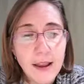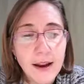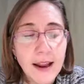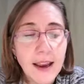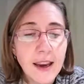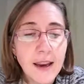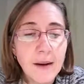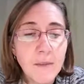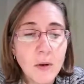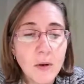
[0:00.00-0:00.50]
that
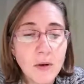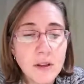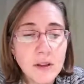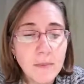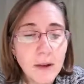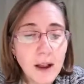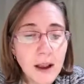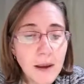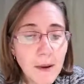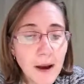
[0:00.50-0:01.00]
I could
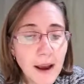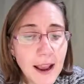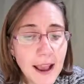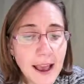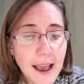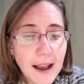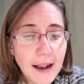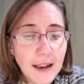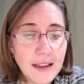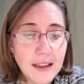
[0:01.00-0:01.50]
multiply by
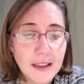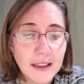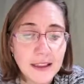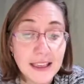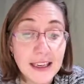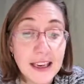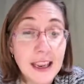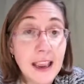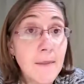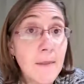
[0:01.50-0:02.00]
x
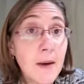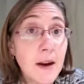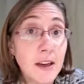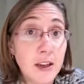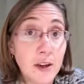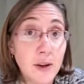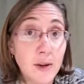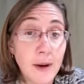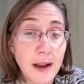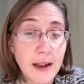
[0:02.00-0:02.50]
to get my
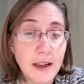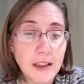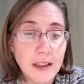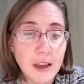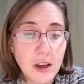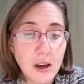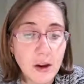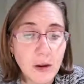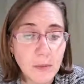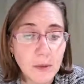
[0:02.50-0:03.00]

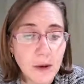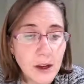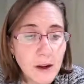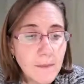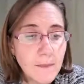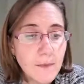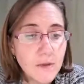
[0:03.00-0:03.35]
2x cubed.